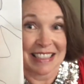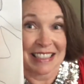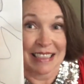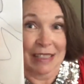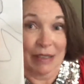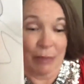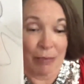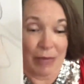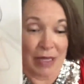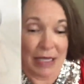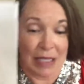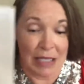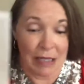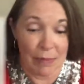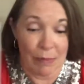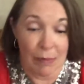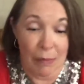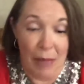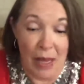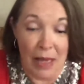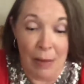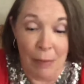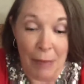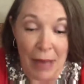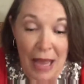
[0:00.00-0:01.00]
Miss
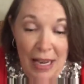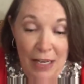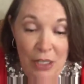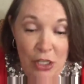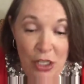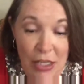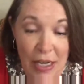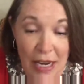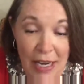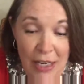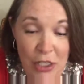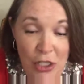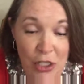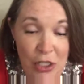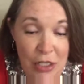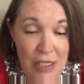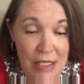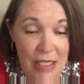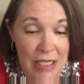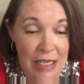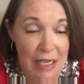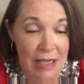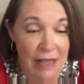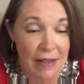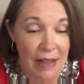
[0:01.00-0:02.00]
Imagination
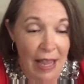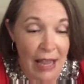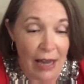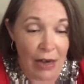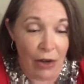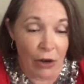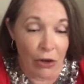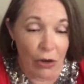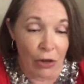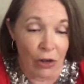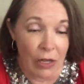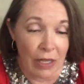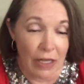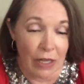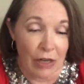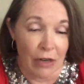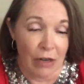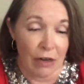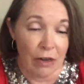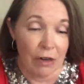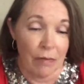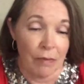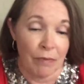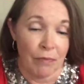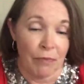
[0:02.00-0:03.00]
did that
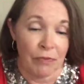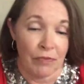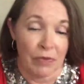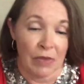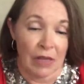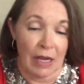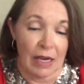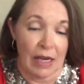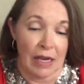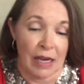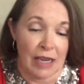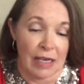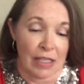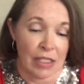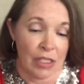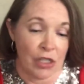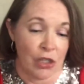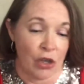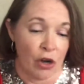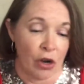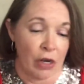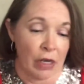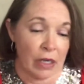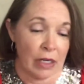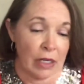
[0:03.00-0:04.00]
earlier, and I
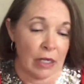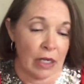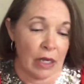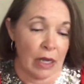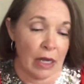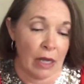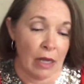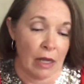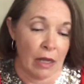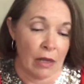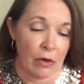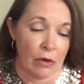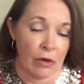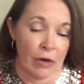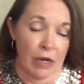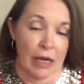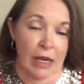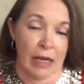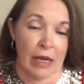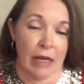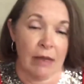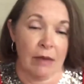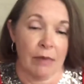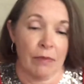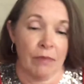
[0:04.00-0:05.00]
started
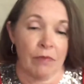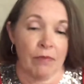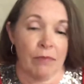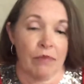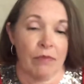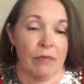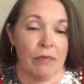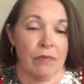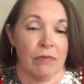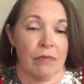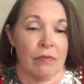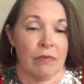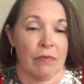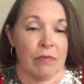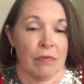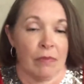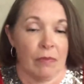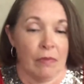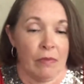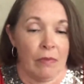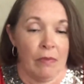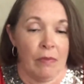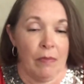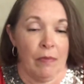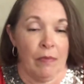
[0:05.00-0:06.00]
coloring
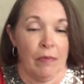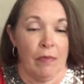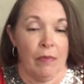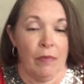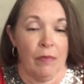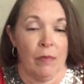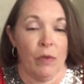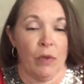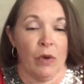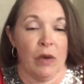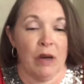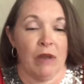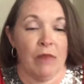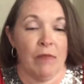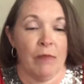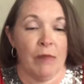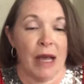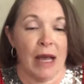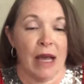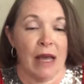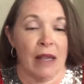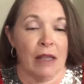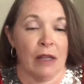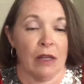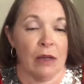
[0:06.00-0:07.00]
one of
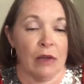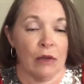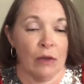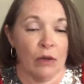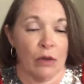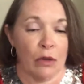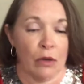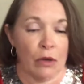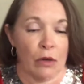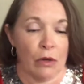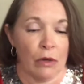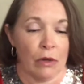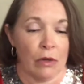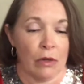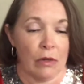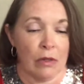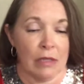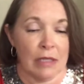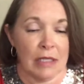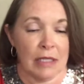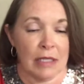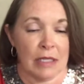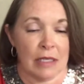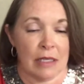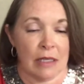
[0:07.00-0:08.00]
my little
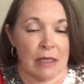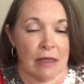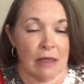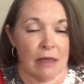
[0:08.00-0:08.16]
girls.